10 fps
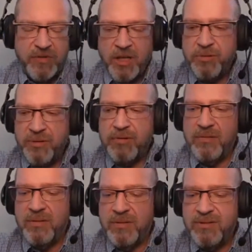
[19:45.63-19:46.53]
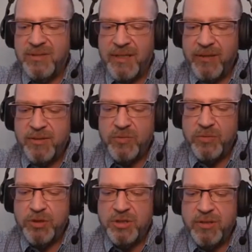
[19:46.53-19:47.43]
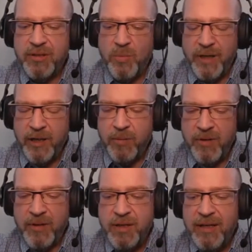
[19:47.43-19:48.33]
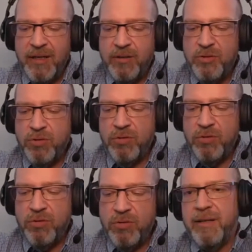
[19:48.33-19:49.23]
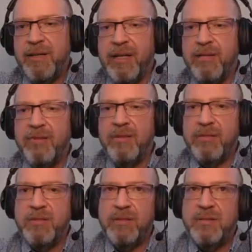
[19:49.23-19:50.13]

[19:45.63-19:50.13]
Now the standards which are available do not really cover